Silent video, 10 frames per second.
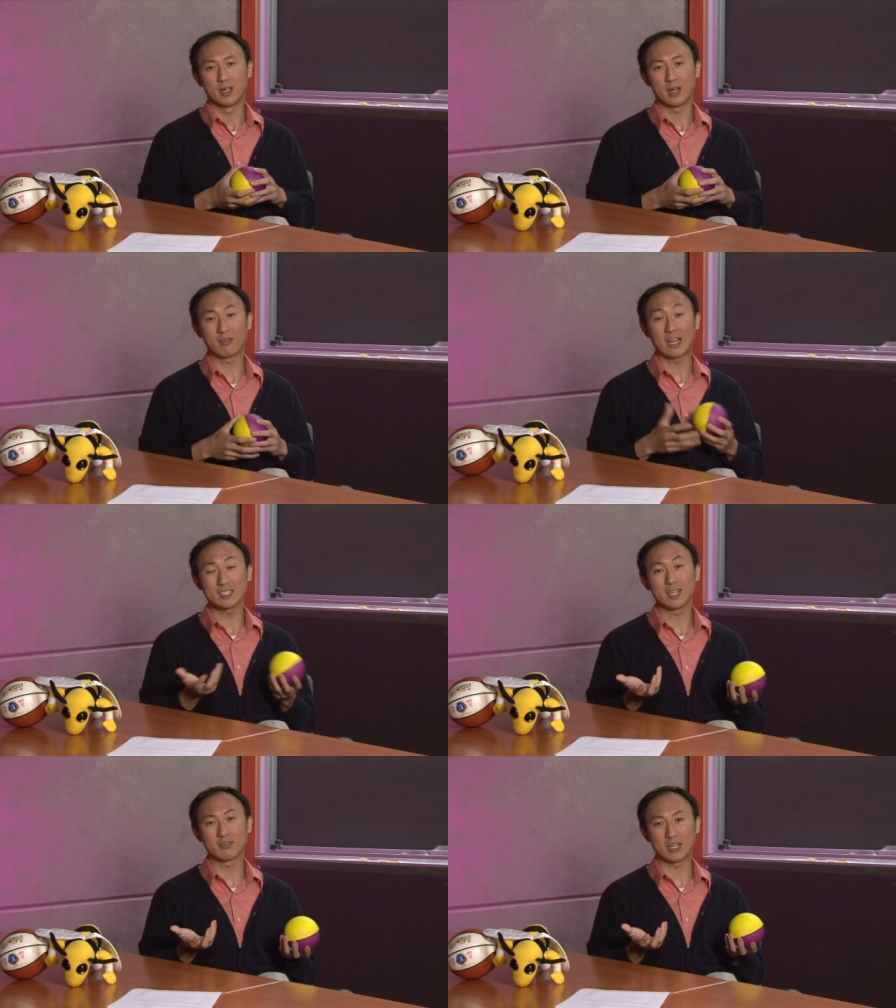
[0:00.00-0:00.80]
And if
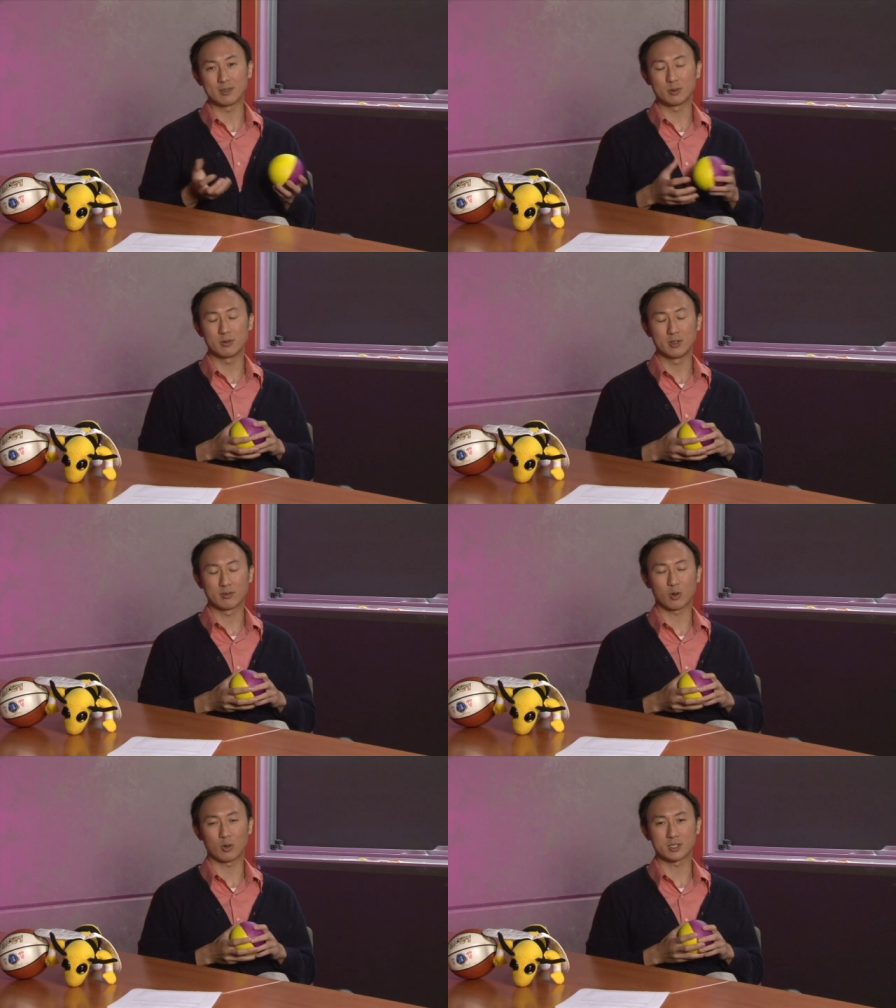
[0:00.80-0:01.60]
that's not available,
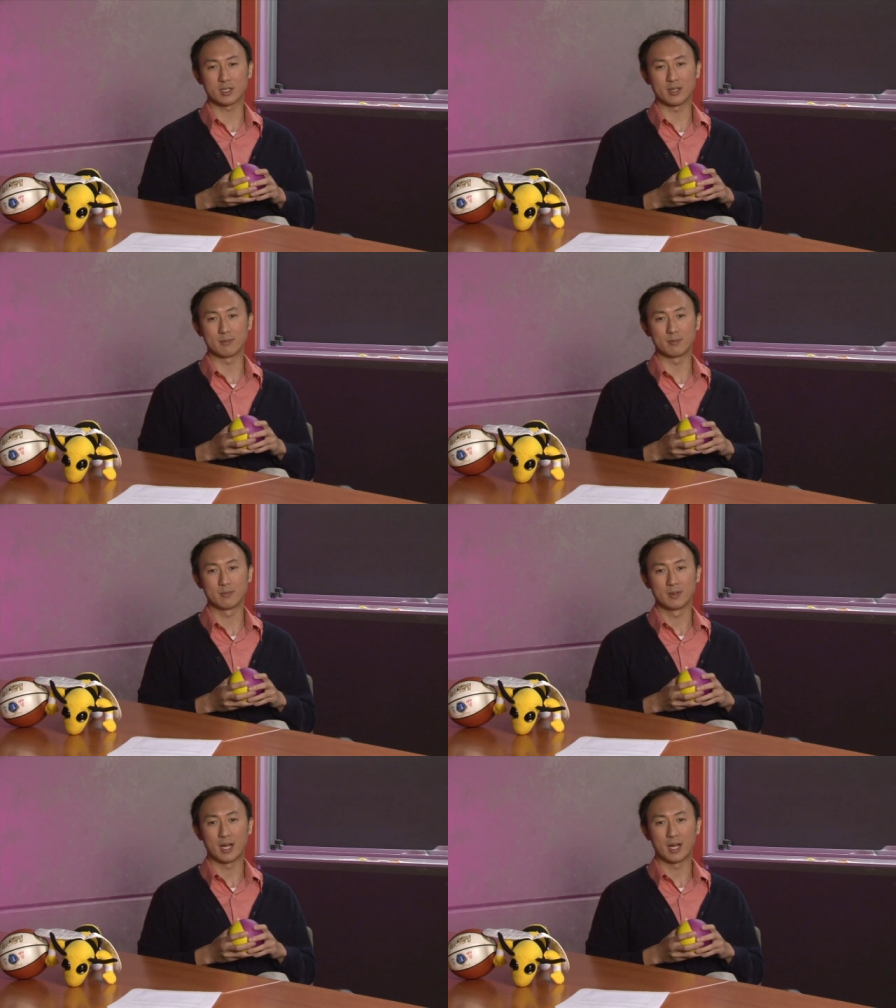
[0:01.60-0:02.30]
of course, um,